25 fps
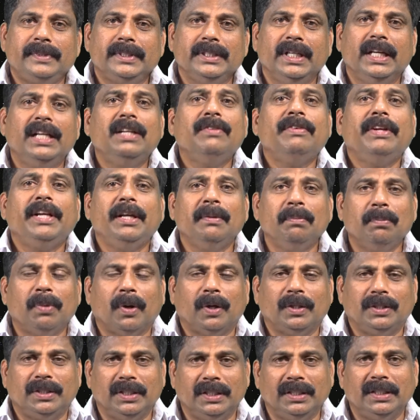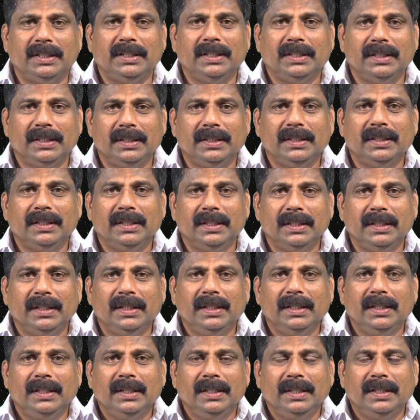That's very important.
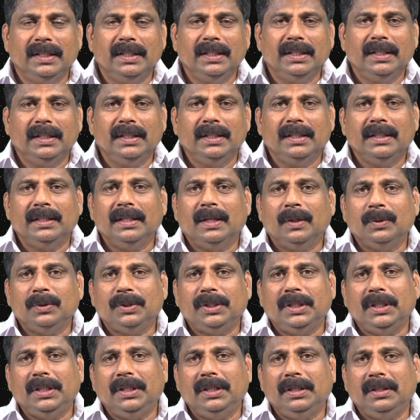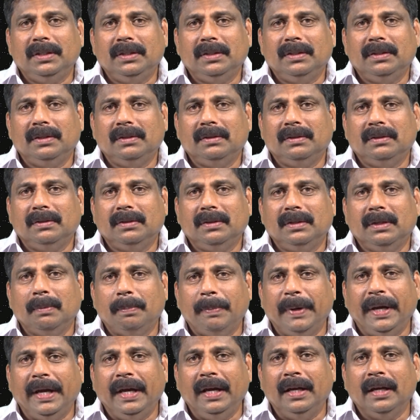Now see, the
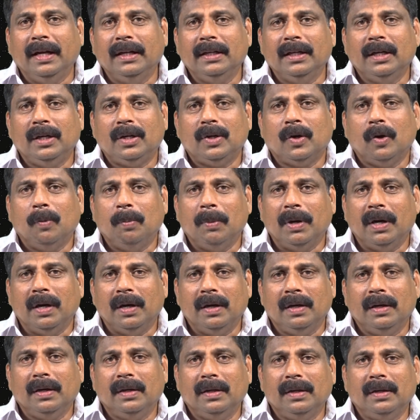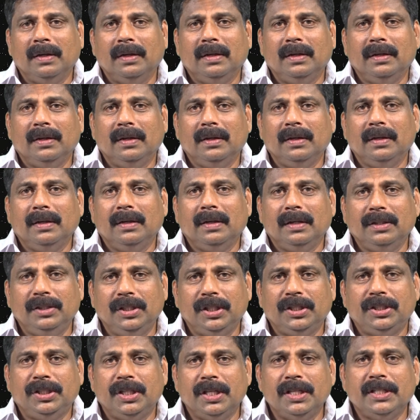pain and the trauma
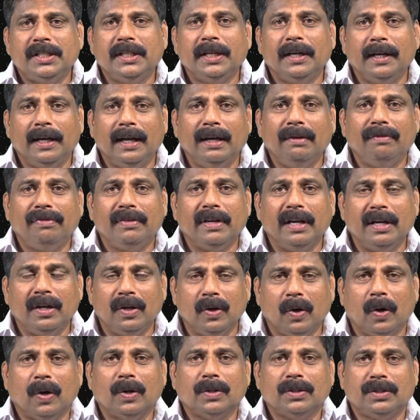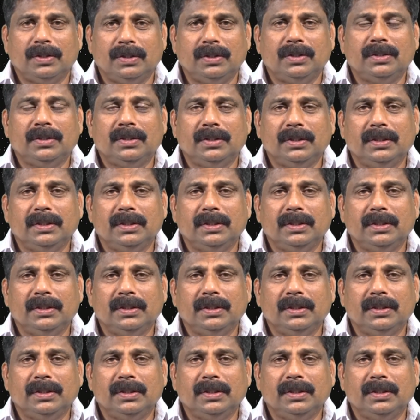rejections in life can cause